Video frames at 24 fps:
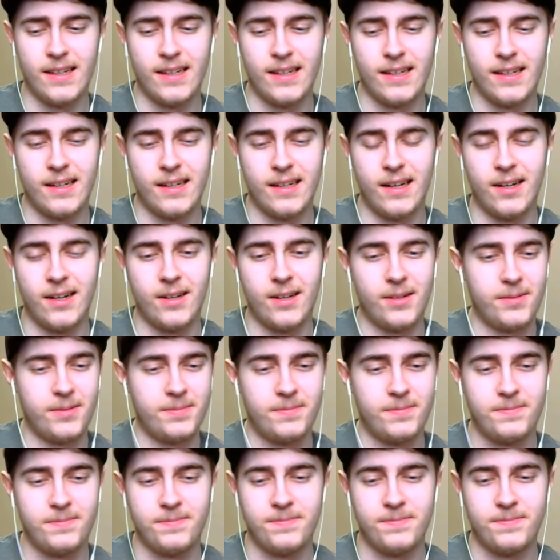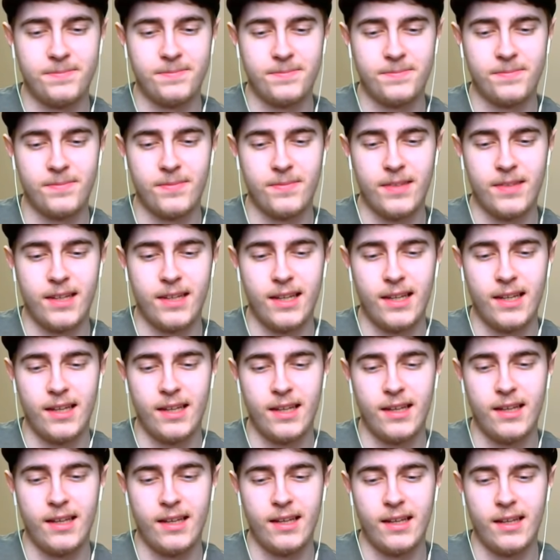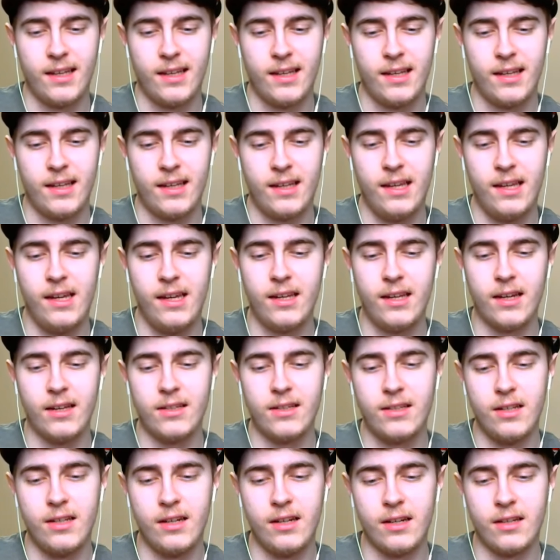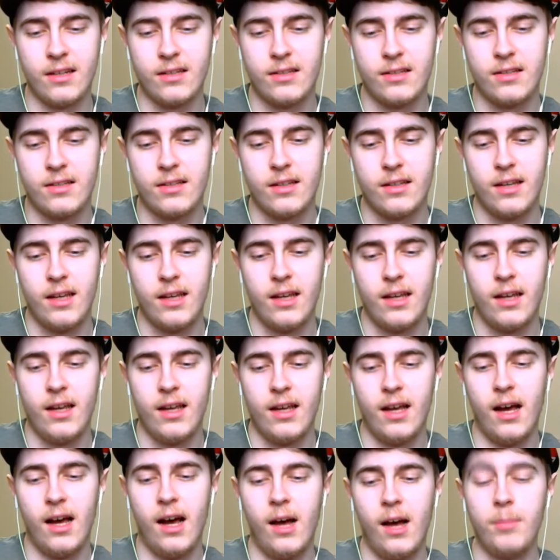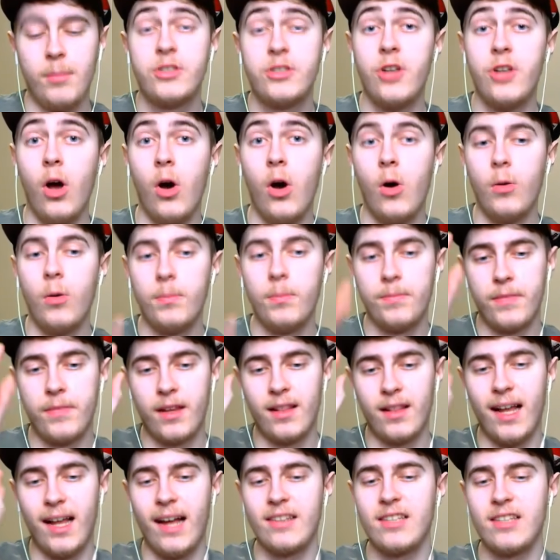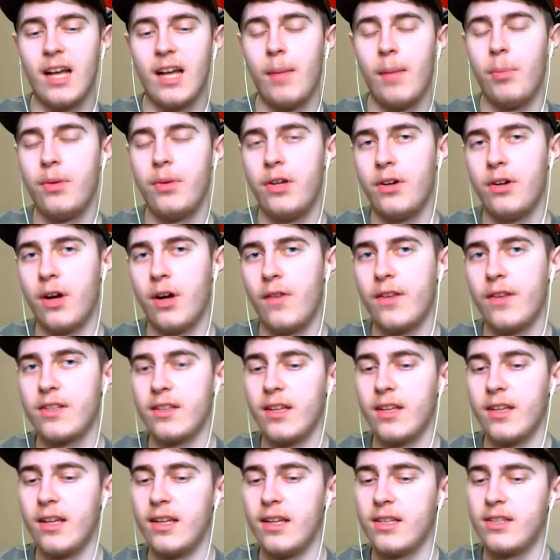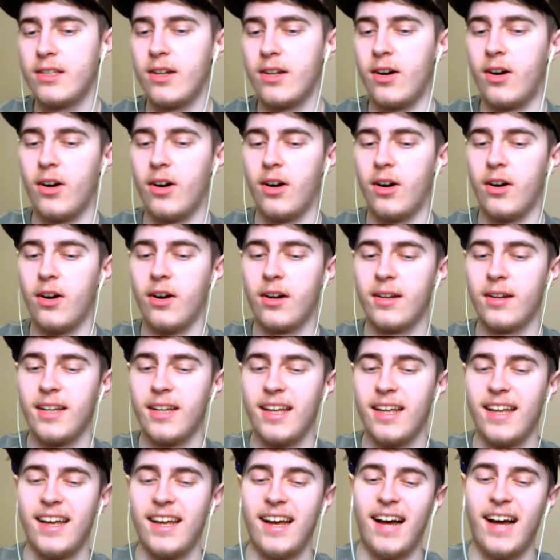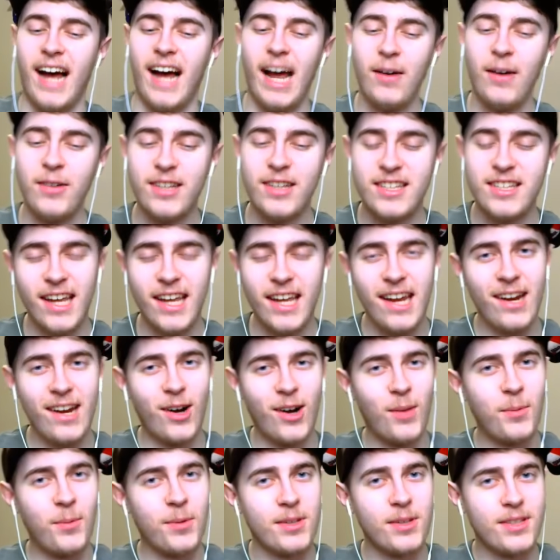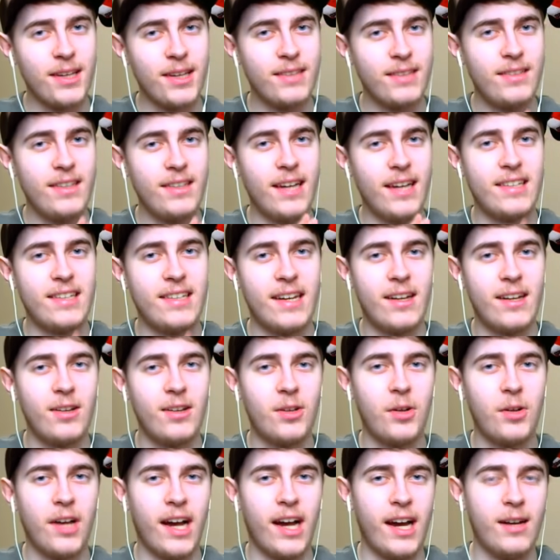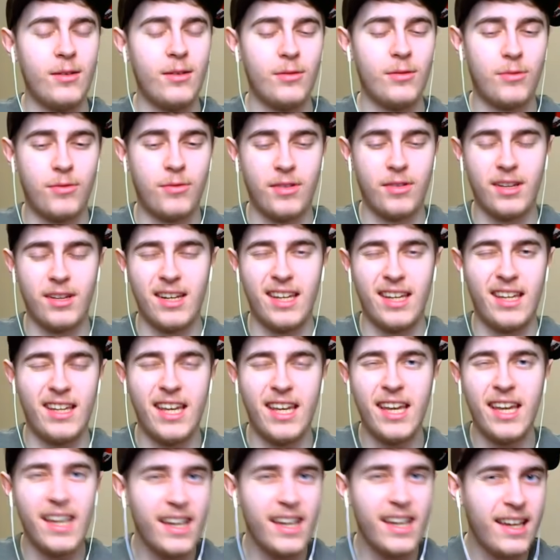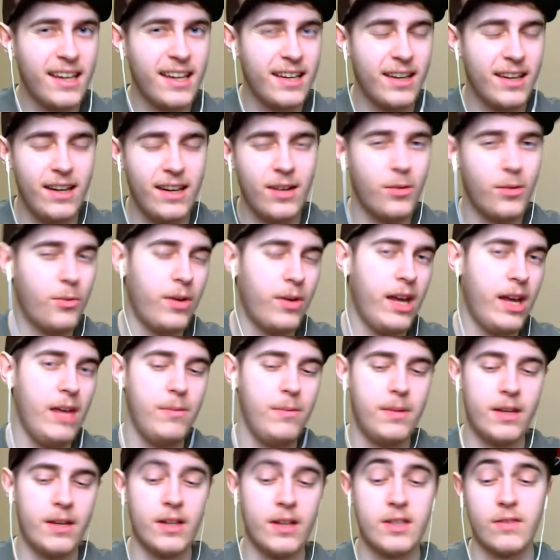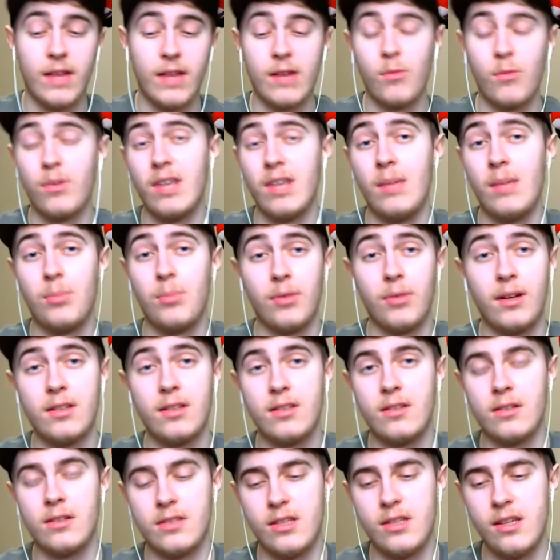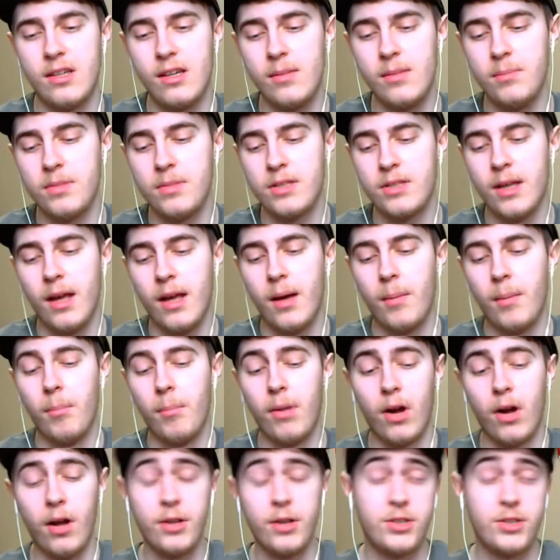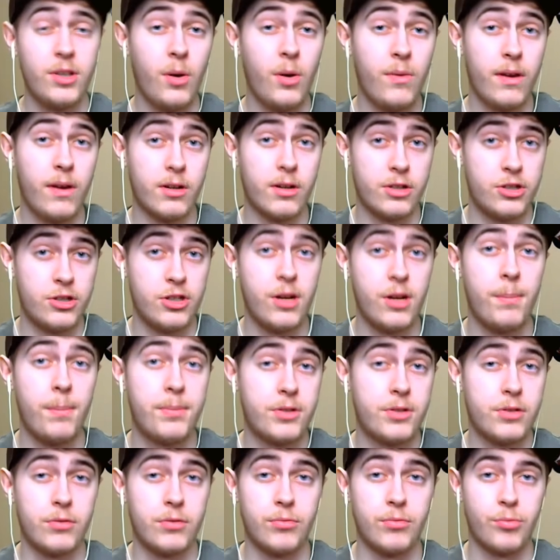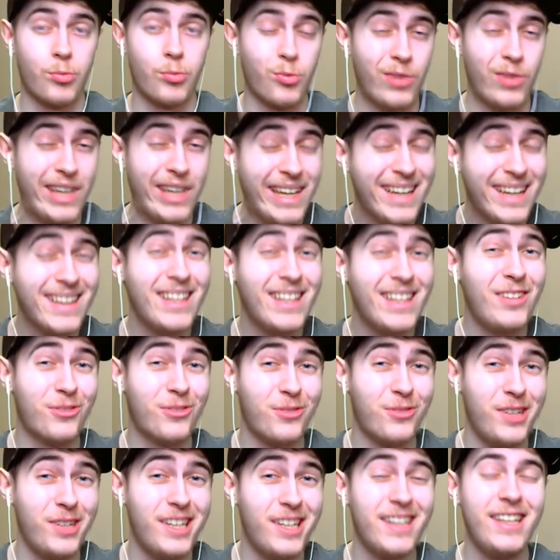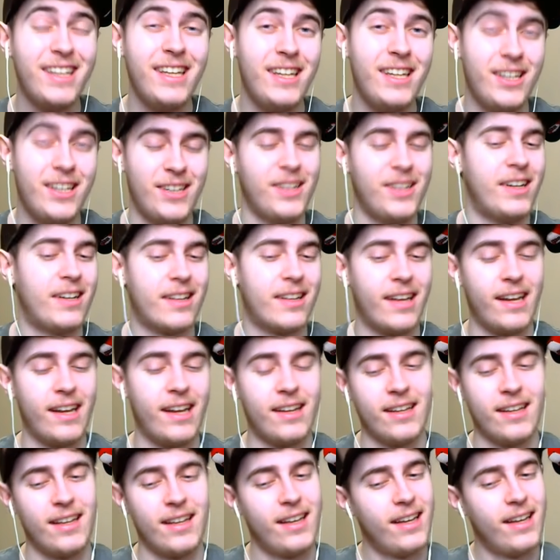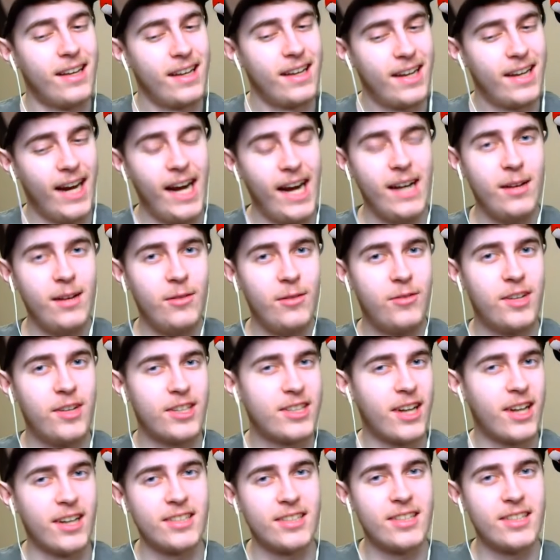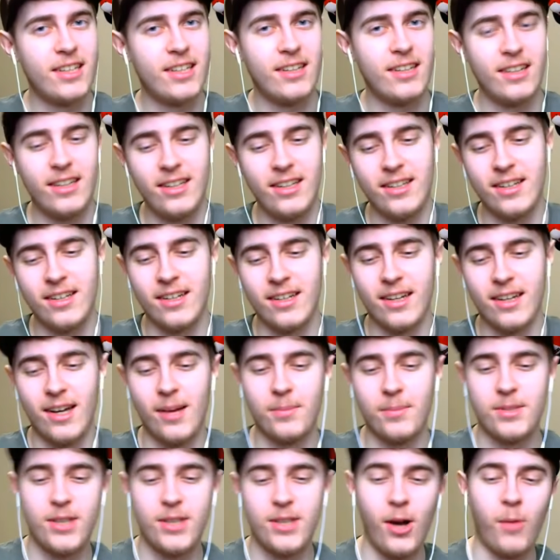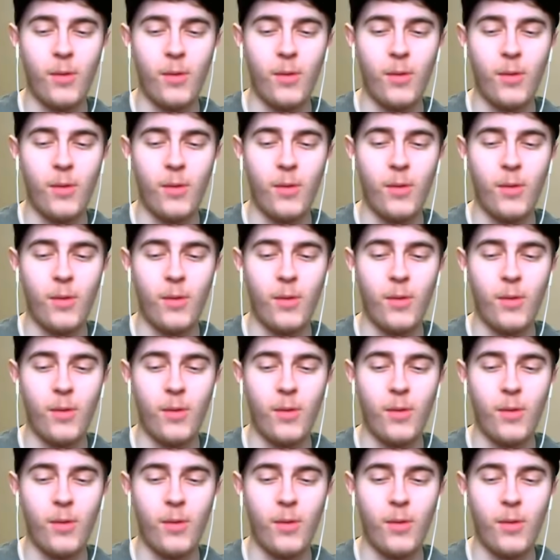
for a while. Uh-huh. He's got a uh-huh. good kit. He does. He does. Um, so the last couple here on this list are I would say almost like the identical kind of kit in a way because of like what they bring to their teams, but also their ships are really, really good. Like kind of disgustingly good. Um, so